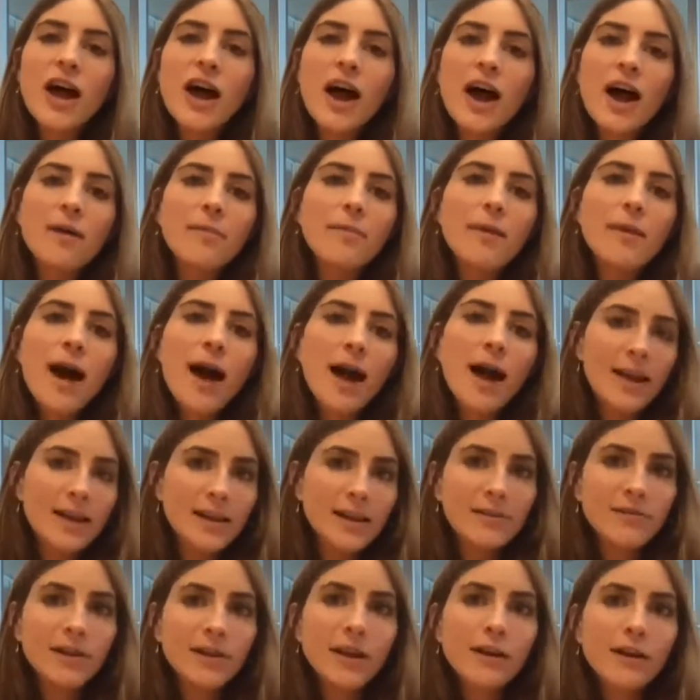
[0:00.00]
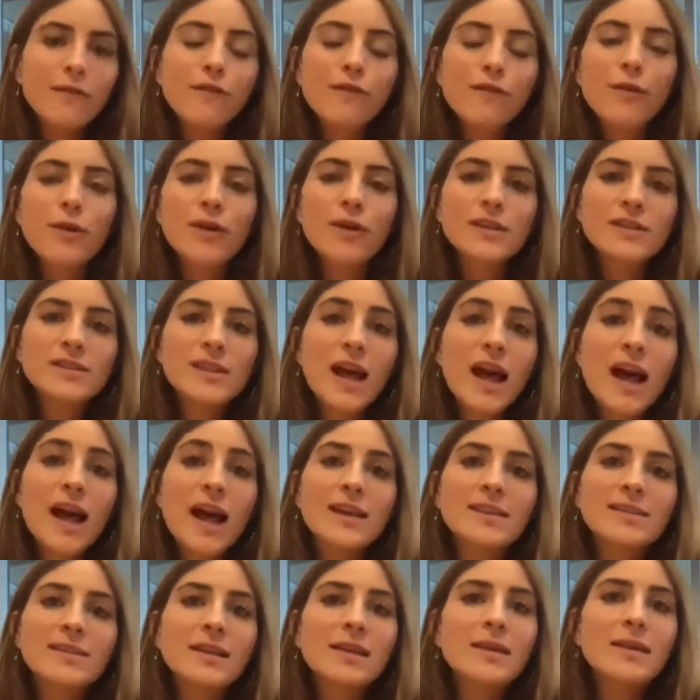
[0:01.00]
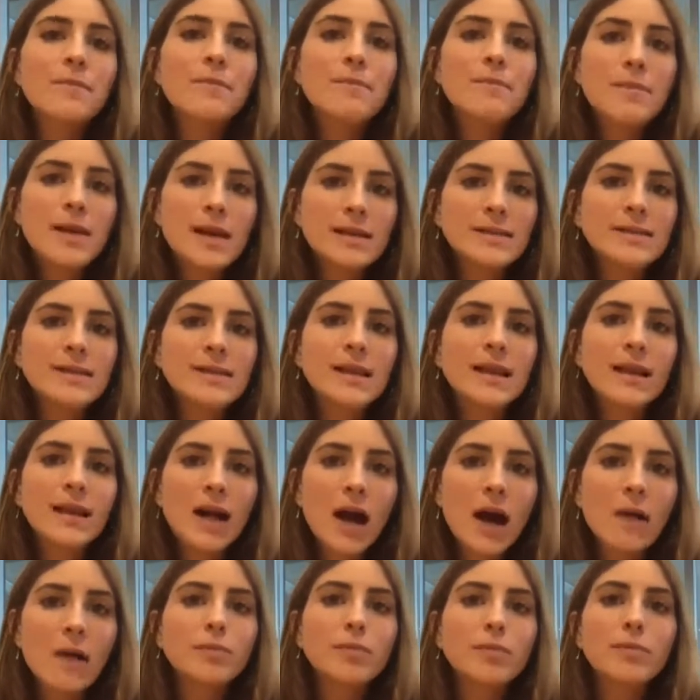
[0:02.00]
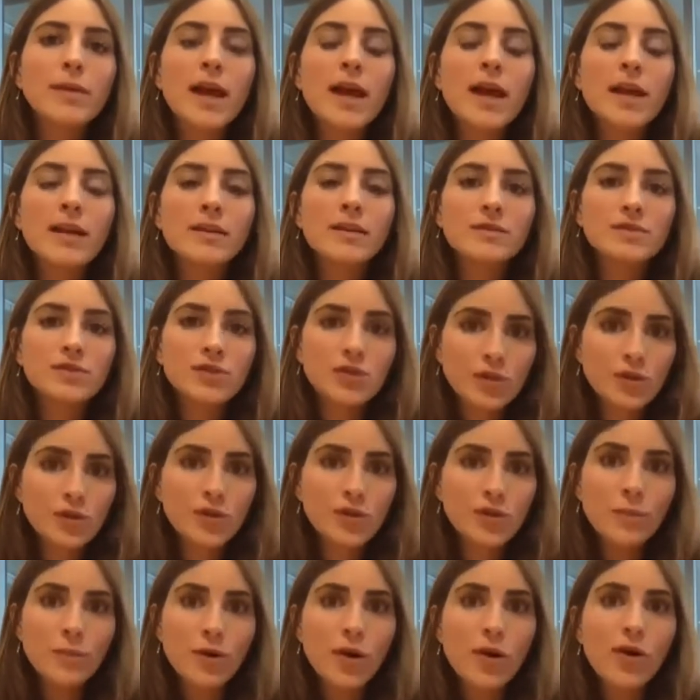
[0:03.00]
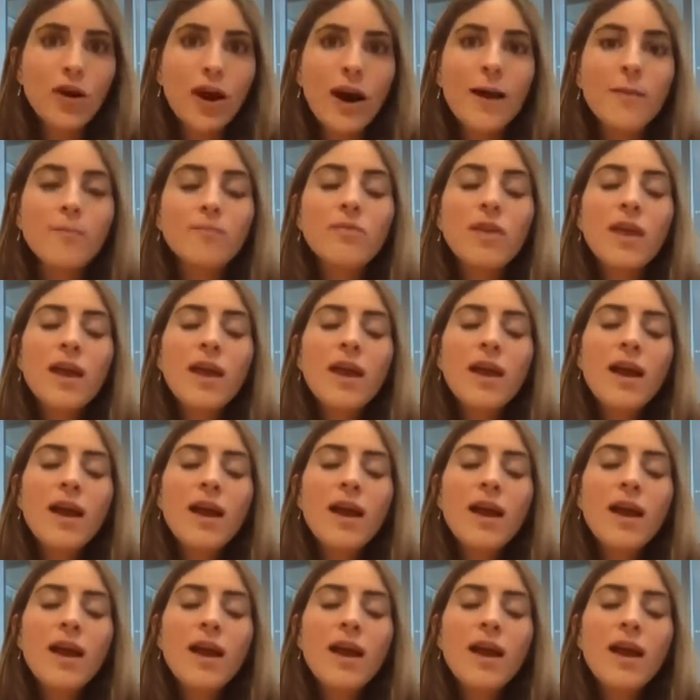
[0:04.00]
highly reinforced as an amazing complement to the program.